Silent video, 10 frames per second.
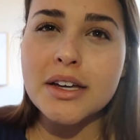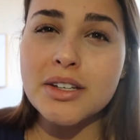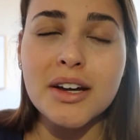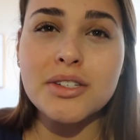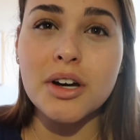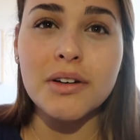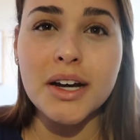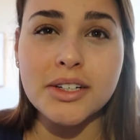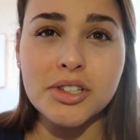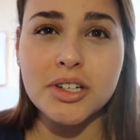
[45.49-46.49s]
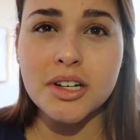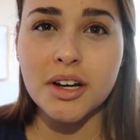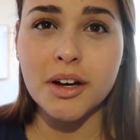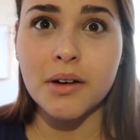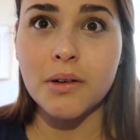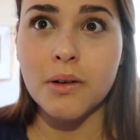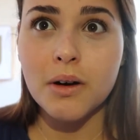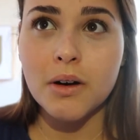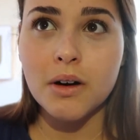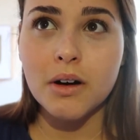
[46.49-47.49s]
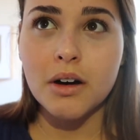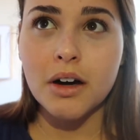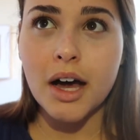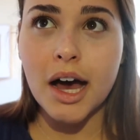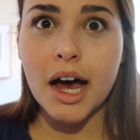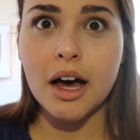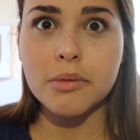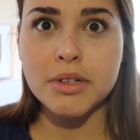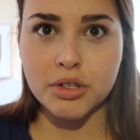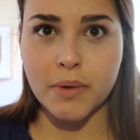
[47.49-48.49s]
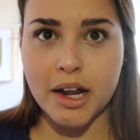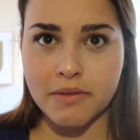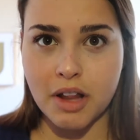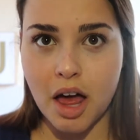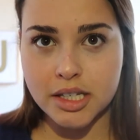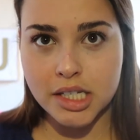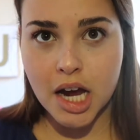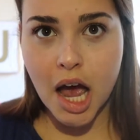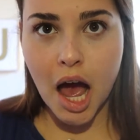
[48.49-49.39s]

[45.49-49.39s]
So I don't actually know how much weight I've lost.